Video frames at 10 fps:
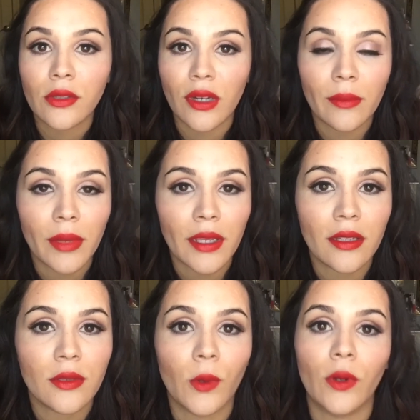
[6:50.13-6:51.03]
green
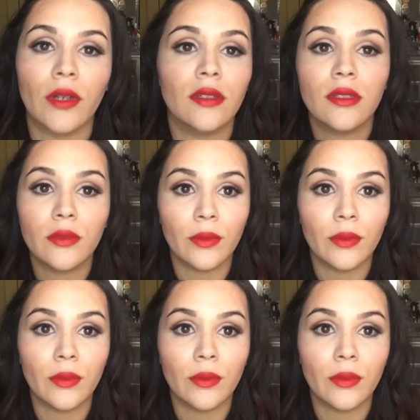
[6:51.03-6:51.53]
beans, corn, just